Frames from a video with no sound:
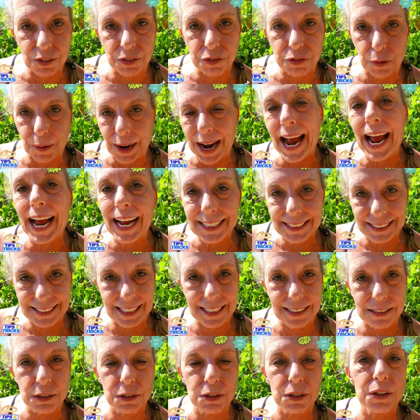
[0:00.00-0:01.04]
for
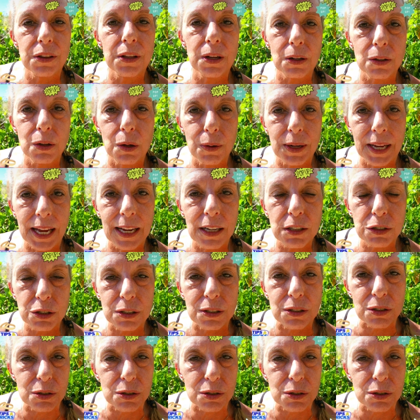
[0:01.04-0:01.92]
access to their location.